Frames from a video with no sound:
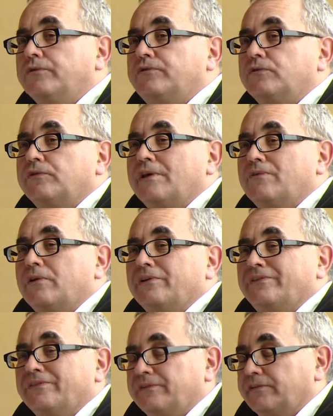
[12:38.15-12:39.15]
So
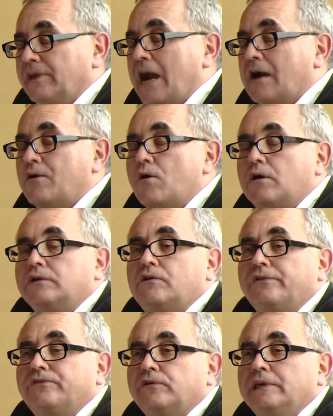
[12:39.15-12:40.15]
they are called
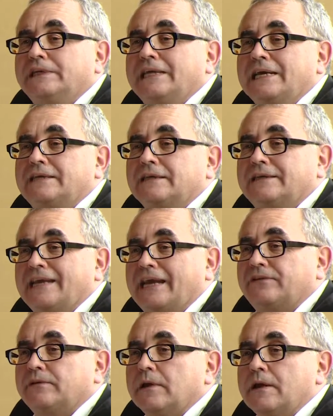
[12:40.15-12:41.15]
consolidated
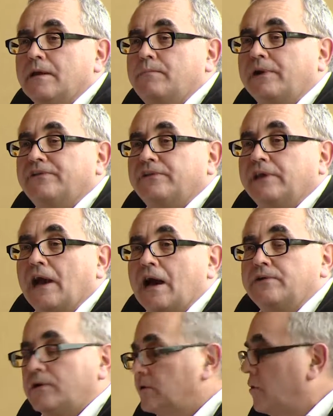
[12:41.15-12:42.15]
texts, but they are
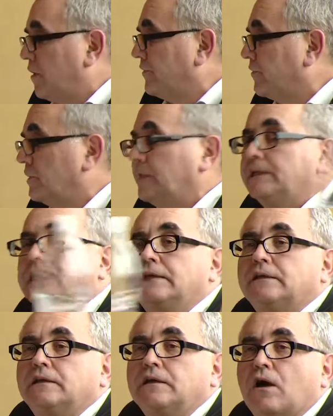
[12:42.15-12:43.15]
not
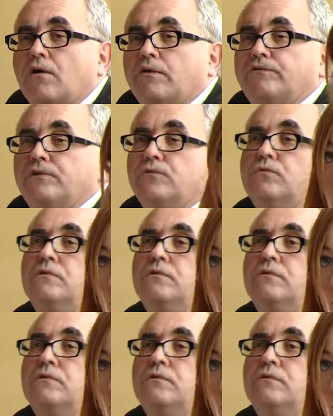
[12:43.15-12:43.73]
consolidated in our view.